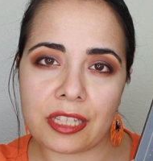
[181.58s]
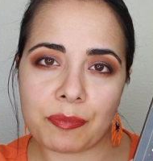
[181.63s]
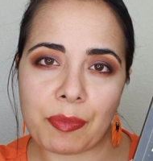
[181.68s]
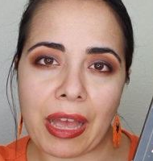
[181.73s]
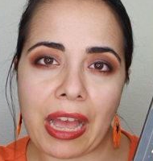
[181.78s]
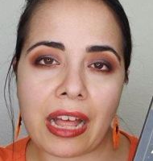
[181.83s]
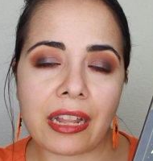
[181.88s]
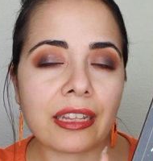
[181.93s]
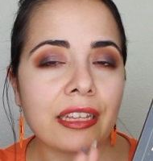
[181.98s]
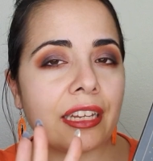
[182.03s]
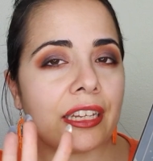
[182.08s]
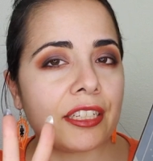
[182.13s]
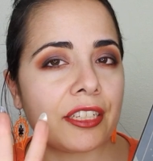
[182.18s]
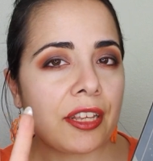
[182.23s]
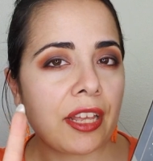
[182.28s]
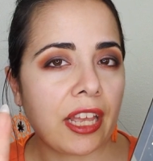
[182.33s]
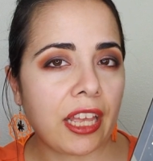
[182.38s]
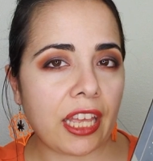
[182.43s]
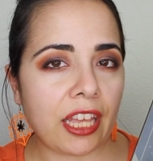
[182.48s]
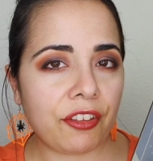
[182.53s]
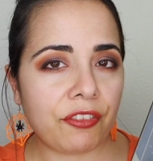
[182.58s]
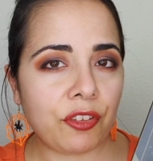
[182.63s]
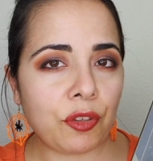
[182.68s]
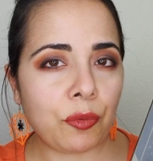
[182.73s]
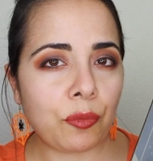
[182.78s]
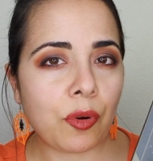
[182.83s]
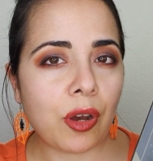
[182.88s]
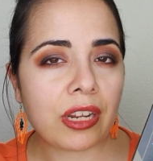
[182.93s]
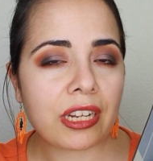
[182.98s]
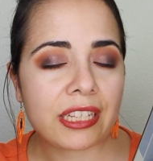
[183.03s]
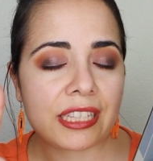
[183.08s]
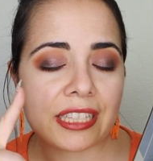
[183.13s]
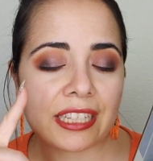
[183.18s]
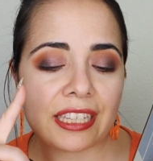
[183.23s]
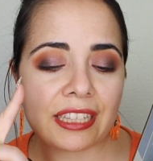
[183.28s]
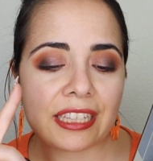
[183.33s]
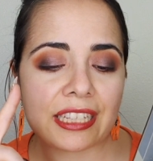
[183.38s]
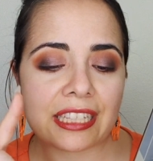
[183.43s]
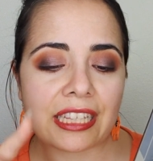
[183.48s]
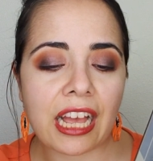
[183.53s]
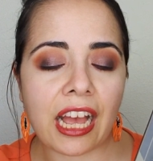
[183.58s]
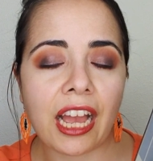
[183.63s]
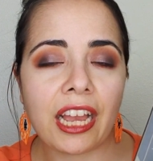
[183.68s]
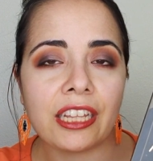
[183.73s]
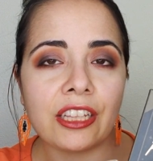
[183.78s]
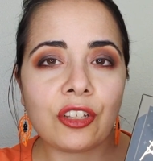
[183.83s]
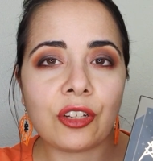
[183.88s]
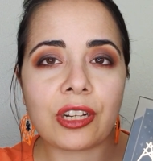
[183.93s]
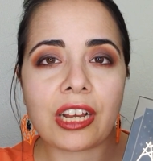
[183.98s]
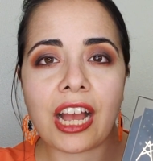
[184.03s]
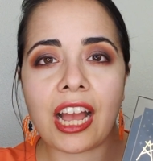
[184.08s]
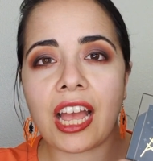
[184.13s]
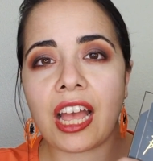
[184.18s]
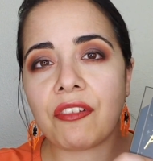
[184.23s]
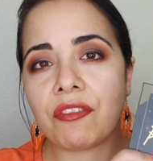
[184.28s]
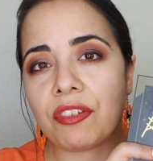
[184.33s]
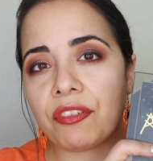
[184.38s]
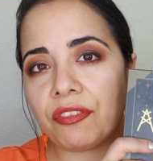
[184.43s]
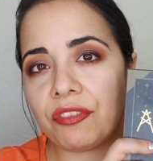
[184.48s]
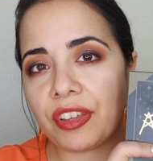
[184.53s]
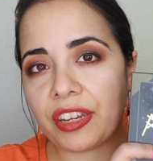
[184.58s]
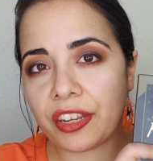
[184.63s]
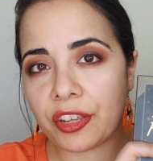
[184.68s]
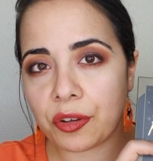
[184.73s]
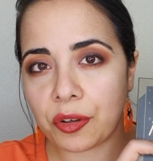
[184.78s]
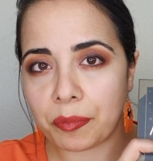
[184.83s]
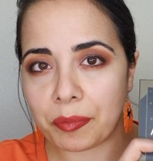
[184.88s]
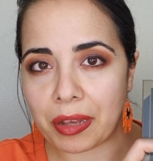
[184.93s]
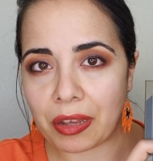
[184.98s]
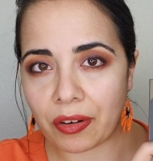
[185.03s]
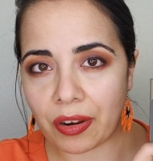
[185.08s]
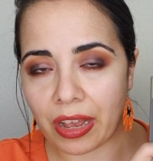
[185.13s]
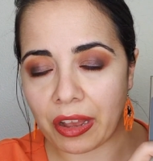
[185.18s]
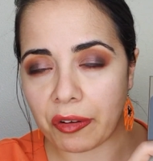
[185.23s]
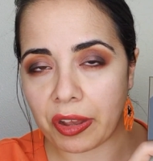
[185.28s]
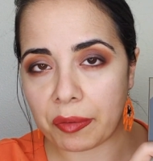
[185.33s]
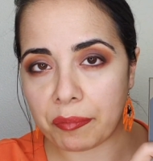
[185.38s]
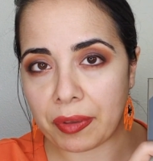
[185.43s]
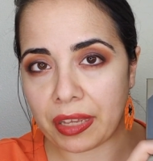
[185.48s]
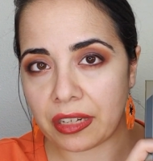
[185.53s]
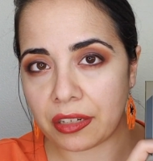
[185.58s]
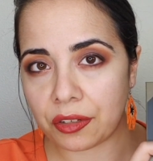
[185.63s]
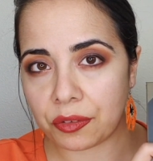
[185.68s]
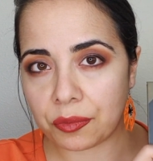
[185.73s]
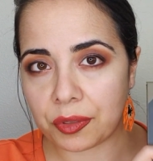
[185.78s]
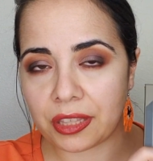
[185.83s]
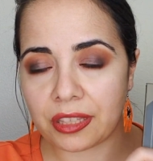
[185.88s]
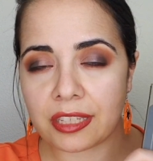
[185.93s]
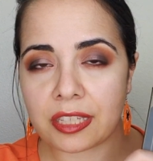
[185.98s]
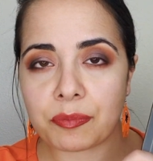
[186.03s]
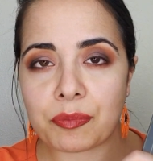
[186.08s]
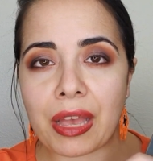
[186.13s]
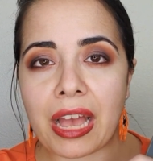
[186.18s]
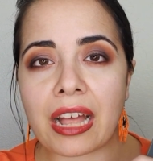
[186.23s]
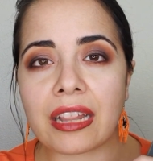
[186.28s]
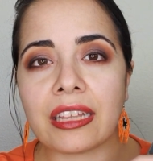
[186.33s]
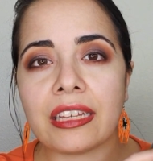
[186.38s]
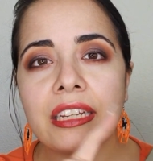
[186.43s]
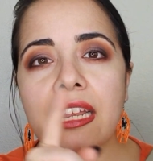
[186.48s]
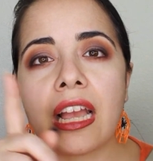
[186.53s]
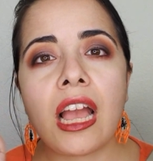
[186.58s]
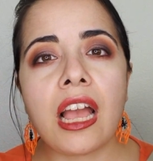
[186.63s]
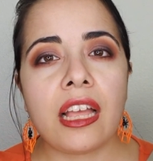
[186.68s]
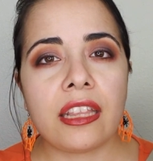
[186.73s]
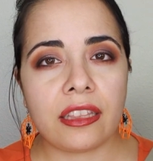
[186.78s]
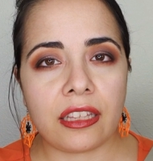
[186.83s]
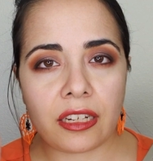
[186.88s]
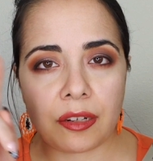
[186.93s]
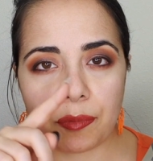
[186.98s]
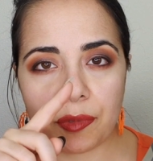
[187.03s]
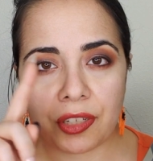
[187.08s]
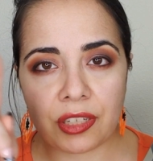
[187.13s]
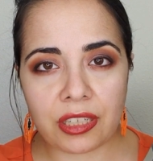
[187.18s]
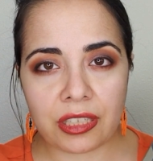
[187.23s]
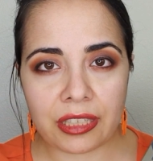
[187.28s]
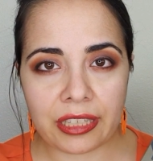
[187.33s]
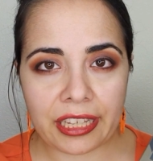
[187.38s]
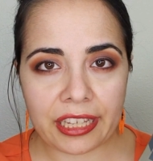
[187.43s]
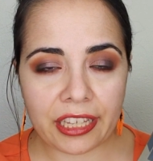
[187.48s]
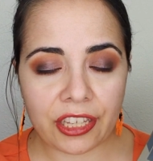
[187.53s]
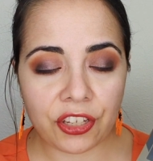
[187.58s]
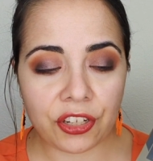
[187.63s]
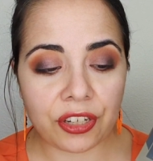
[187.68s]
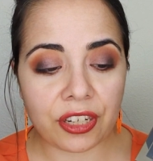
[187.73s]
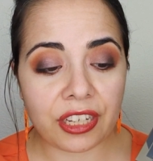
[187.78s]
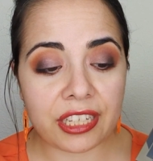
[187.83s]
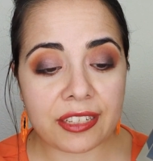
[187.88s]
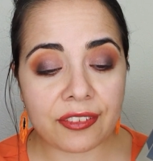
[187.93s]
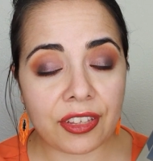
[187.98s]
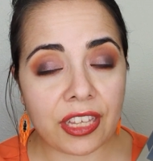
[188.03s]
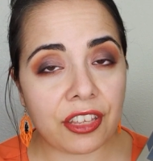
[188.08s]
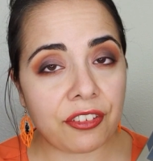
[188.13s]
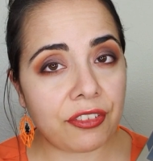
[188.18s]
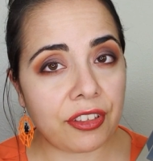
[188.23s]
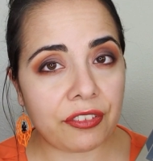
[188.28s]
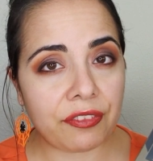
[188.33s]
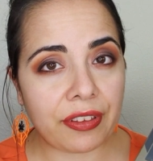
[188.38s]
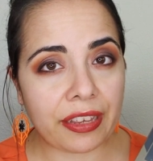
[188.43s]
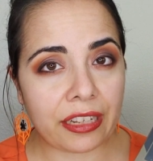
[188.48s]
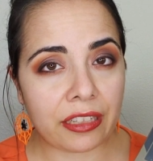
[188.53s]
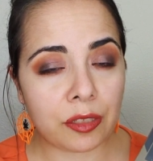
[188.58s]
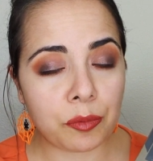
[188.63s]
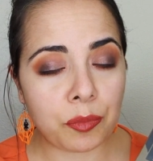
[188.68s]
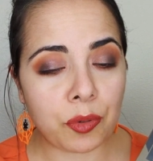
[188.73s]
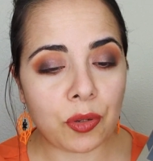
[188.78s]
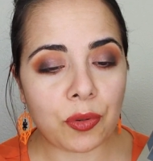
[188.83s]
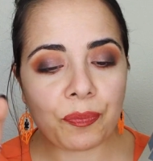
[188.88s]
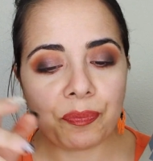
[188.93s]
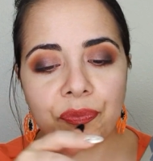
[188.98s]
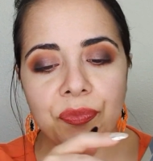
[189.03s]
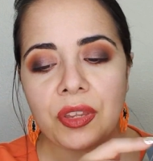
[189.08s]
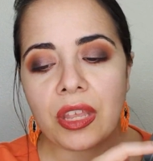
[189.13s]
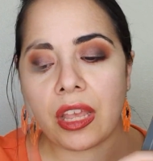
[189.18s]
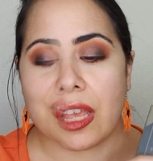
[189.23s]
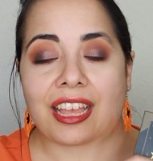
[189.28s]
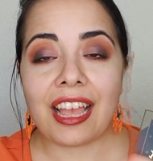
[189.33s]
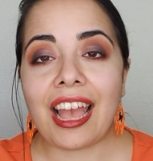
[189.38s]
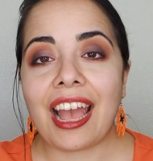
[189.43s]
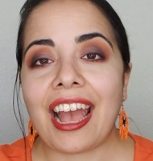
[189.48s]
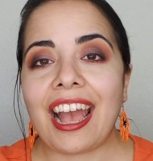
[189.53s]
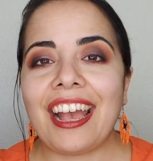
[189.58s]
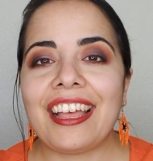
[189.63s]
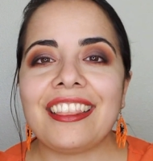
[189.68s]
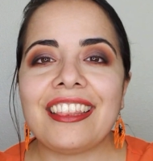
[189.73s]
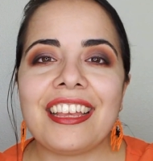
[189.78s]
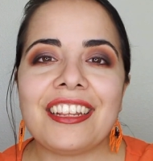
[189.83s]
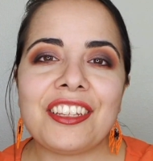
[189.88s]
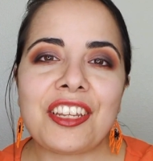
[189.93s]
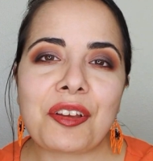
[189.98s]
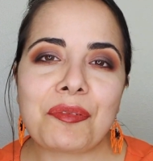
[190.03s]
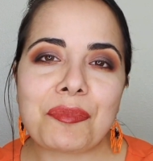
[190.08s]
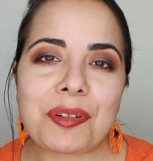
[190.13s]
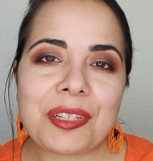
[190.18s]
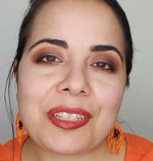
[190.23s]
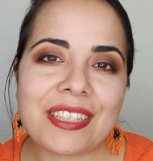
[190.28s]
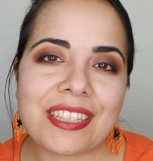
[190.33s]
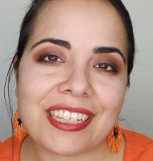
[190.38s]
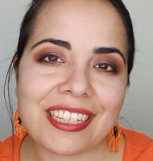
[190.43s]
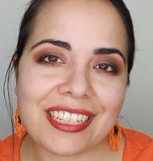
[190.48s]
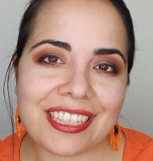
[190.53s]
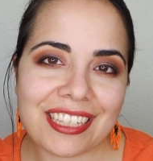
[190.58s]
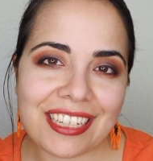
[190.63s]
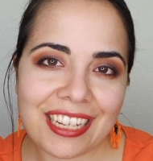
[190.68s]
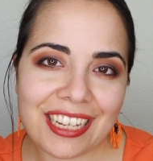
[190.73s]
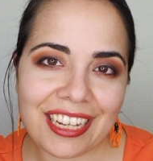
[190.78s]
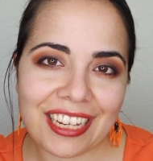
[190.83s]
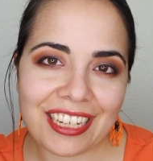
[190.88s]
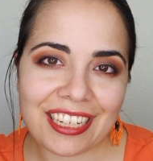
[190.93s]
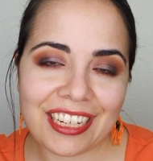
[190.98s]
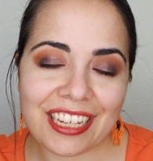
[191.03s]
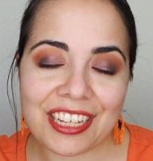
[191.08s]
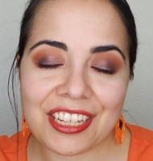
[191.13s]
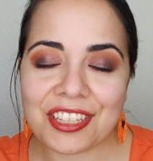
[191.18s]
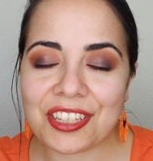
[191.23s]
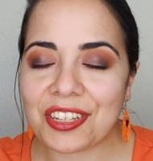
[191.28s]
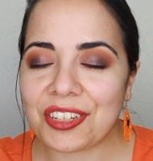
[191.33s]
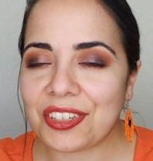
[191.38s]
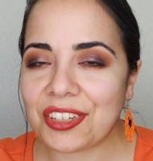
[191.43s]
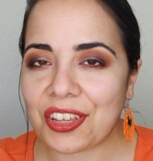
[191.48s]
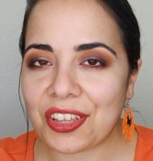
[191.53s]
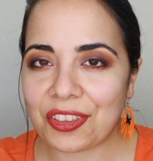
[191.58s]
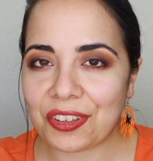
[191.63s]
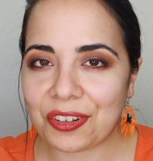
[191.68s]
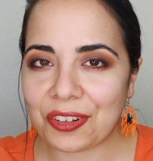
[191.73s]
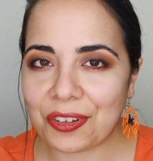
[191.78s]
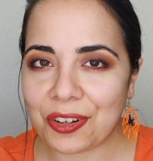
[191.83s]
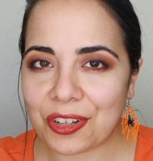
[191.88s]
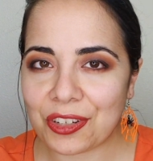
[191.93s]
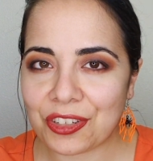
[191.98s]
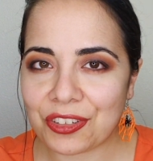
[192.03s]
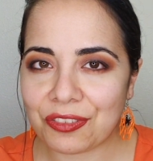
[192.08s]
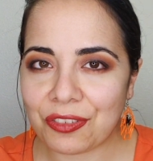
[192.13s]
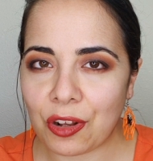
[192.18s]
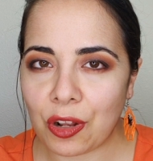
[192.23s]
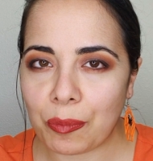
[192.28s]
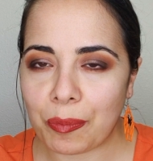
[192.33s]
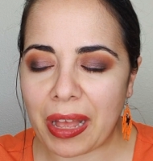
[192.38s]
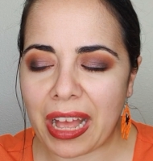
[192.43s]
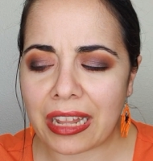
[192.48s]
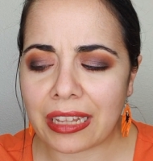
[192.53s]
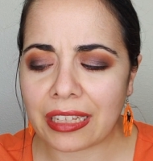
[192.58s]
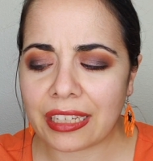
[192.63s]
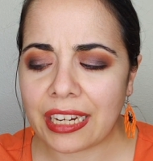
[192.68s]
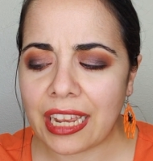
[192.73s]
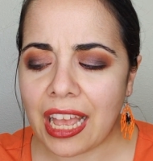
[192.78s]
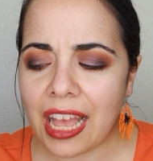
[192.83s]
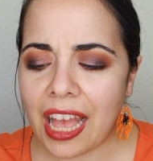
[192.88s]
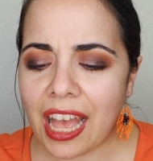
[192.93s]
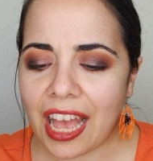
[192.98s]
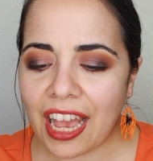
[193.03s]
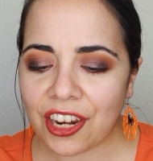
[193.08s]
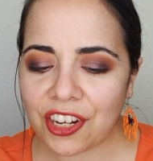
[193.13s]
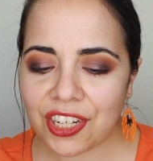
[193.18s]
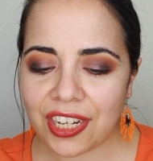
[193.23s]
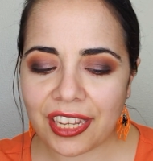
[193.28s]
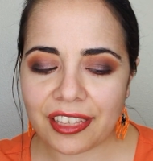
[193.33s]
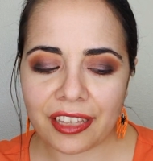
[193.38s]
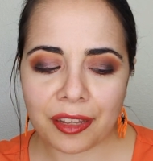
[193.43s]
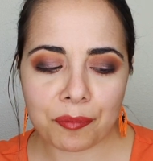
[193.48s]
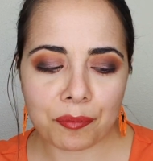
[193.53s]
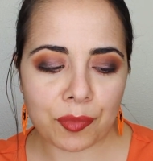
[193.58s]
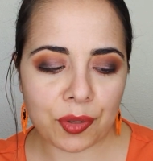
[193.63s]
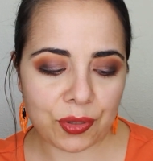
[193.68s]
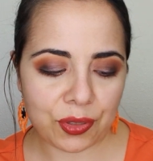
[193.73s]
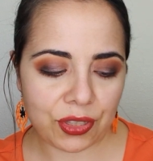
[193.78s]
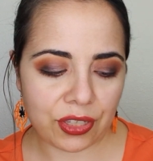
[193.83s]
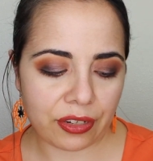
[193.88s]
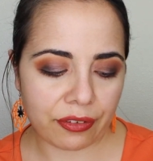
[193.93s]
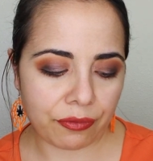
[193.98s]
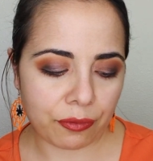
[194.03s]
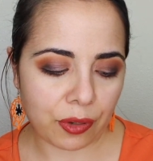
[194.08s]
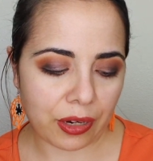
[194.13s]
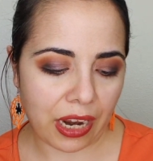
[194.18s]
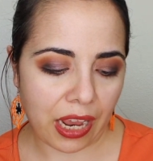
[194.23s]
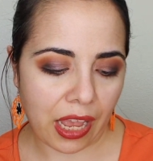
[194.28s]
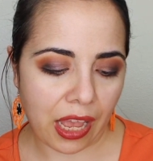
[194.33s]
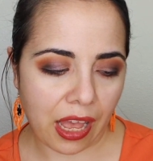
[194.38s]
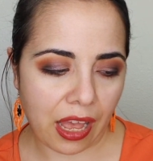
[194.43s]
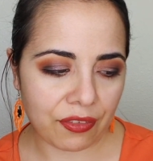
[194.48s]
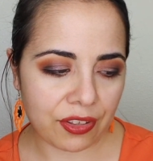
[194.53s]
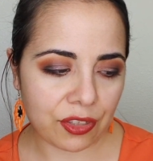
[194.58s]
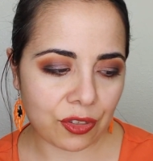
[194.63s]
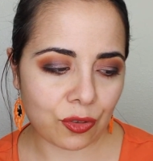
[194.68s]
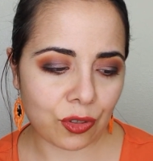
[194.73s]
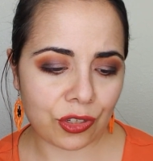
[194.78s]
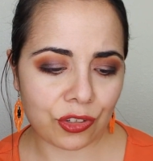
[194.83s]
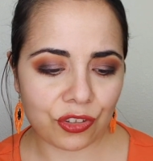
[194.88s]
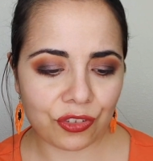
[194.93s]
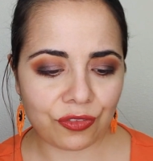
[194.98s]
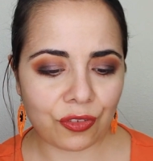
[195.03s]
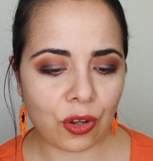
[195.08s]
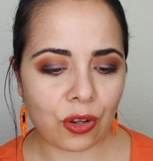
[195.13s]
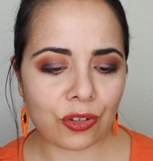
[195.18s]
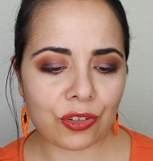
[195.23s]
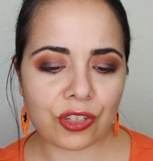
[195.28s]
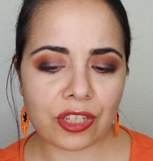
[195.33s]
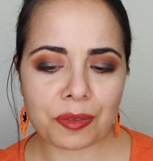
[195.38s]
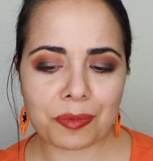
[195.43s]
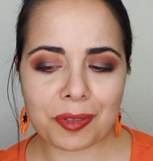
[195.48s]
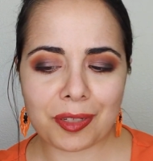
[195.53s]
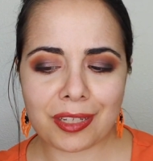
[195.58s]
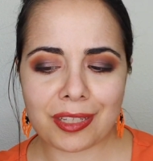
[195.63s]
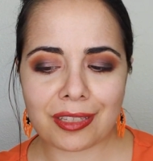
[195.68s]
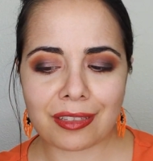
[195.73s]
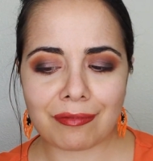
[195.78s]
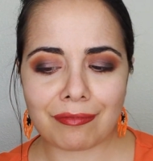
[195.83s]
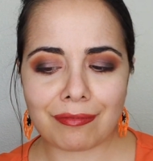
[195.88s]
palette. If you want to see this eye look, I have a video about how I made it with this palette that I'm going to link here if available. And then number 16 is another grunge fall palette. Actually, I think most of what I have is grunge fall just because